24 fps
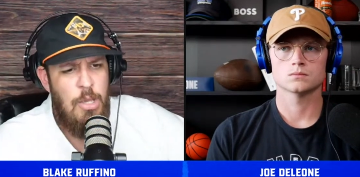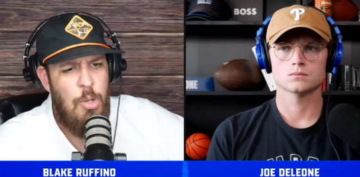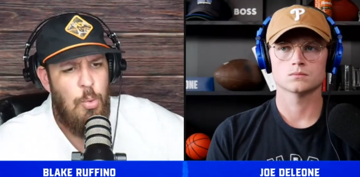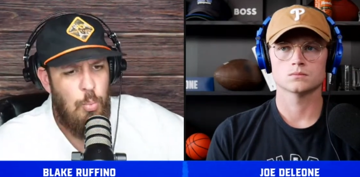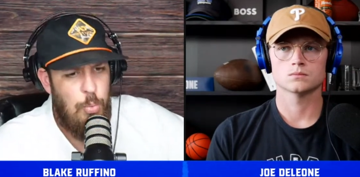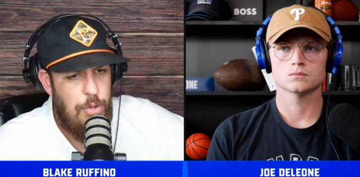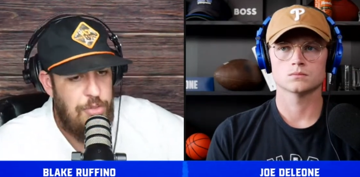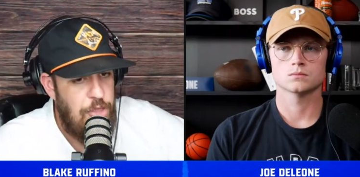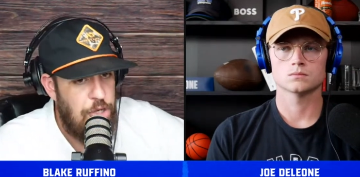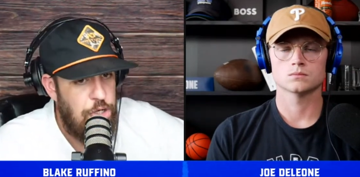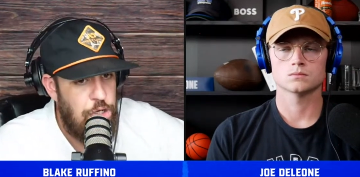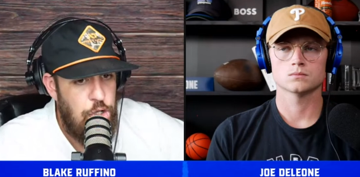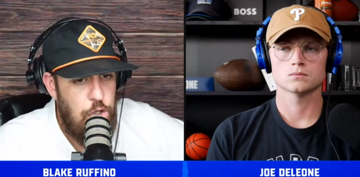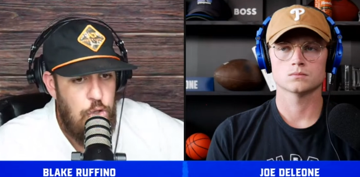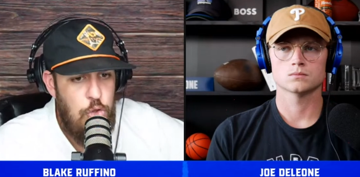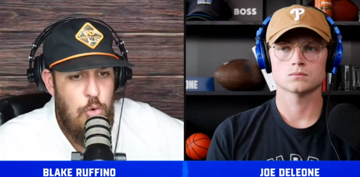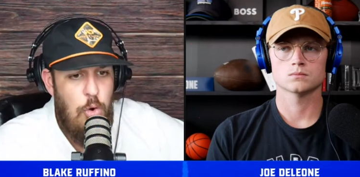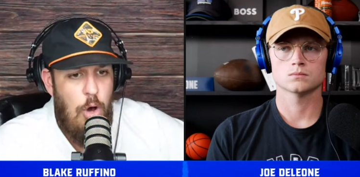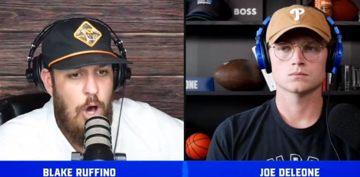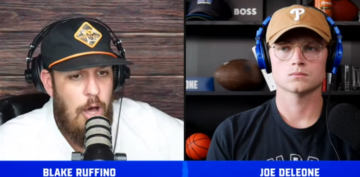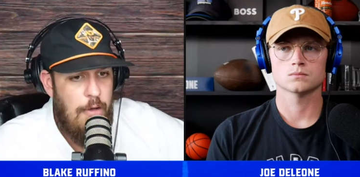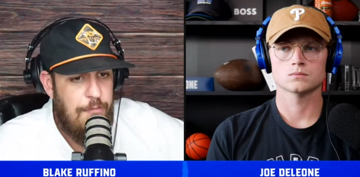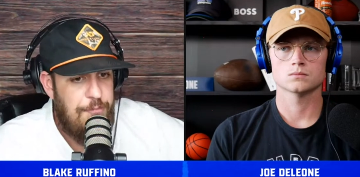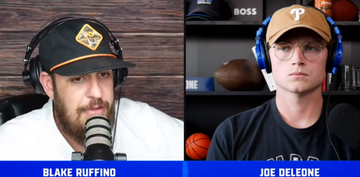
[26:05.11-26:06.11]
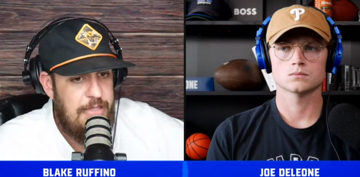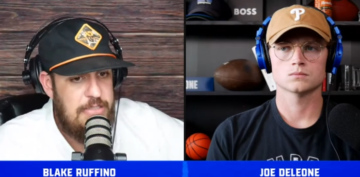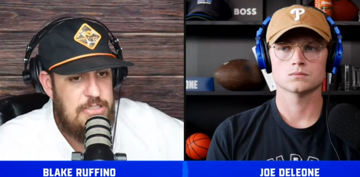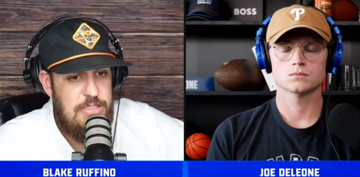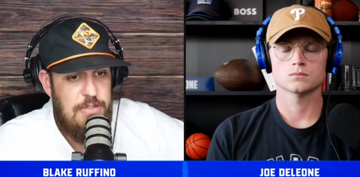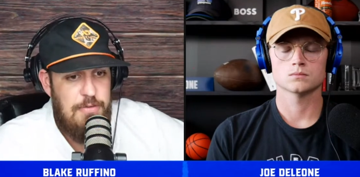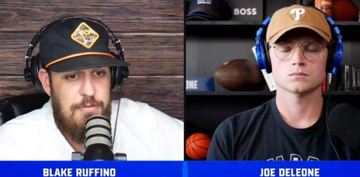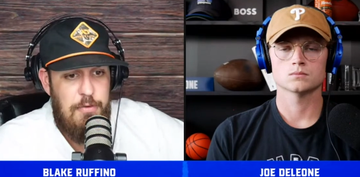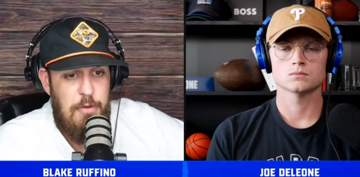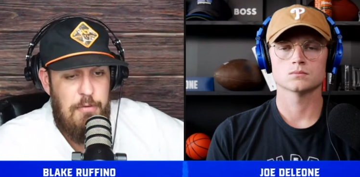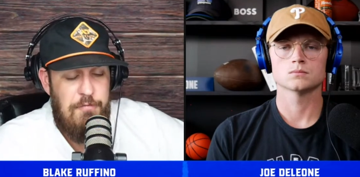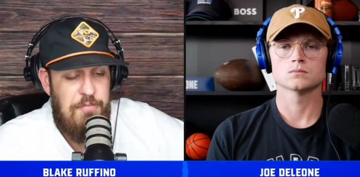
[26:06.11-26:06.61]
Speaker 1: with a new
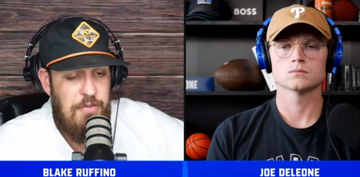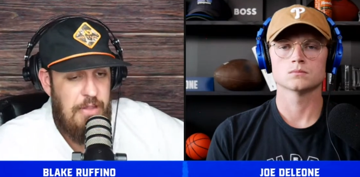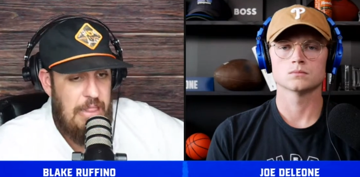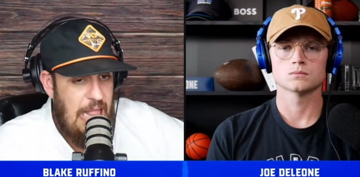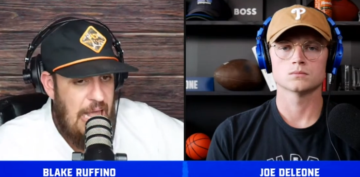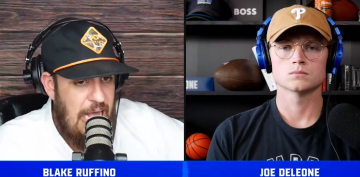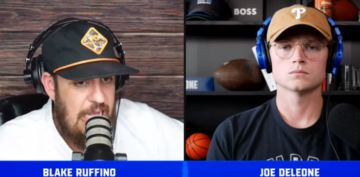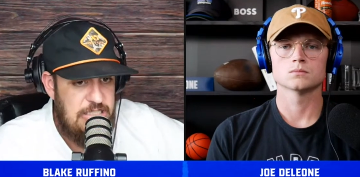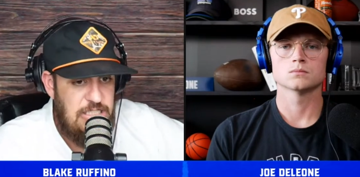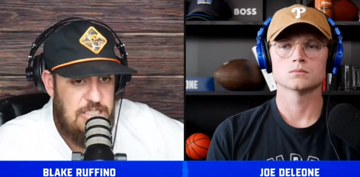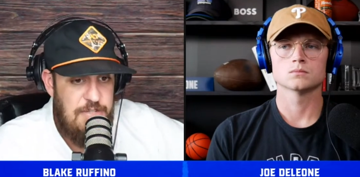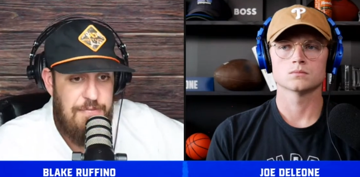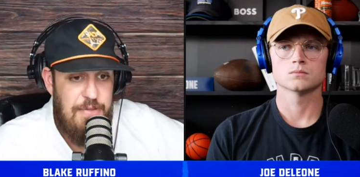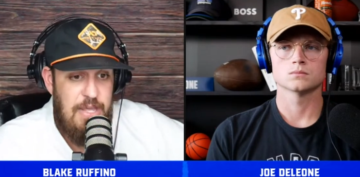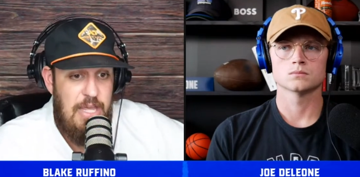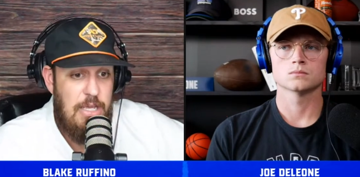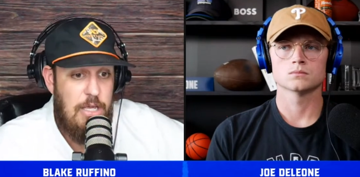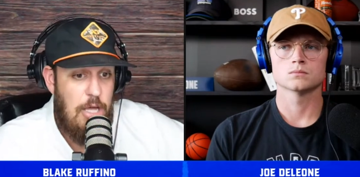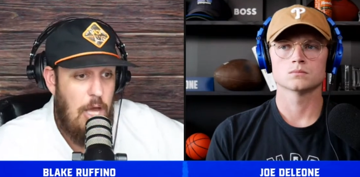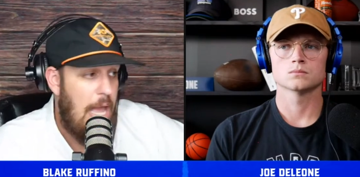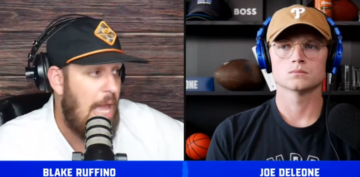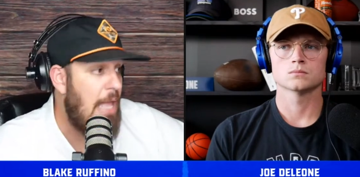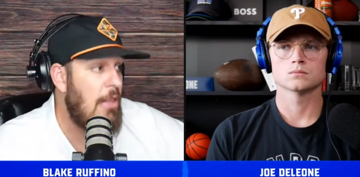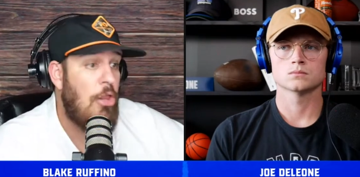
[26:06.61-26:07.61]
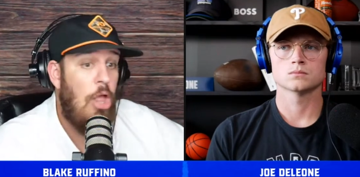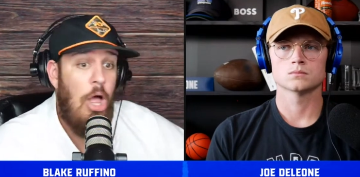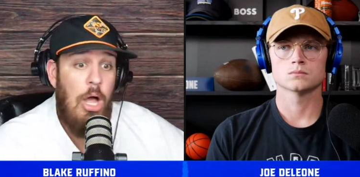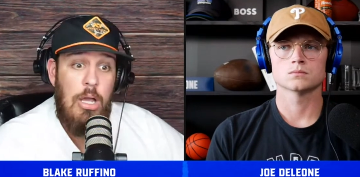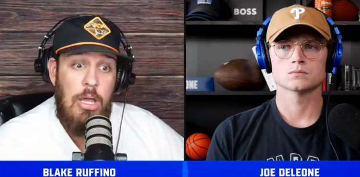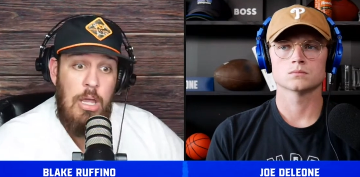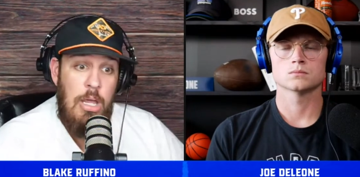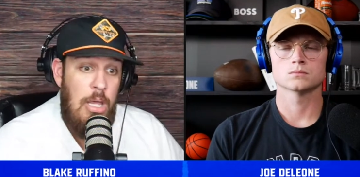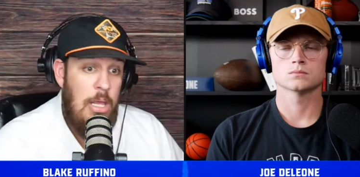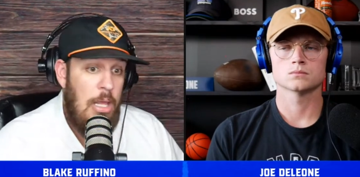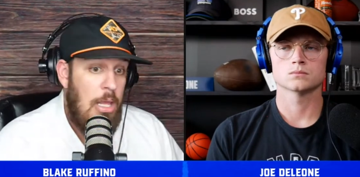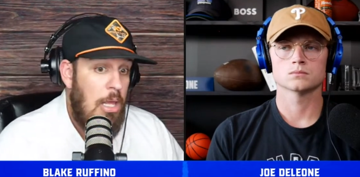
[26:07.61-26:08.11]
offensive philosophy. And look,
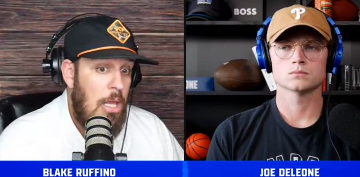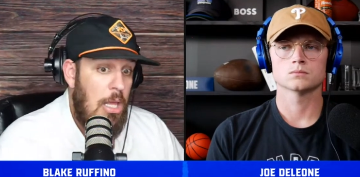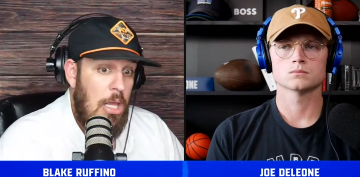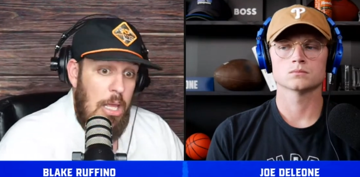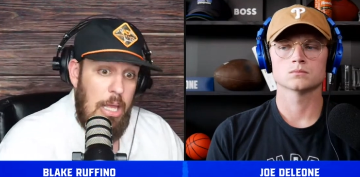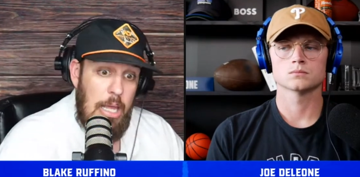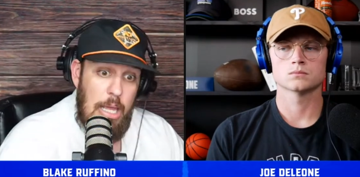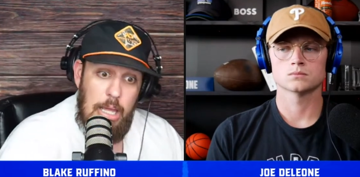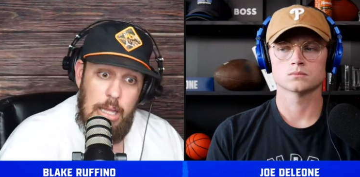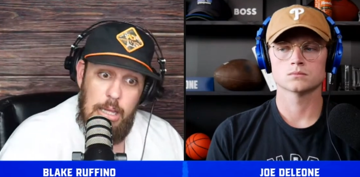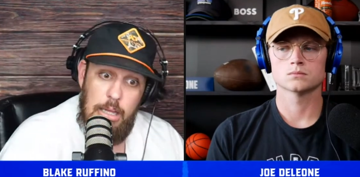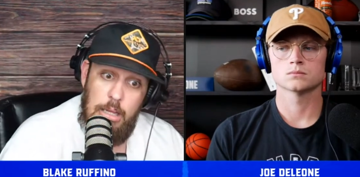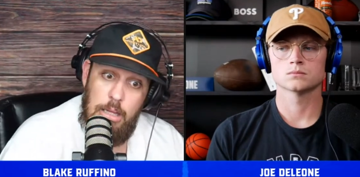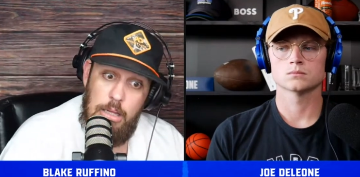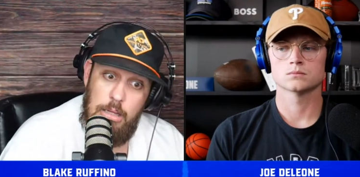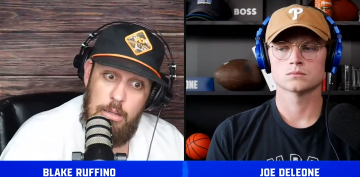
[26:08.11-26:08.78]
eh,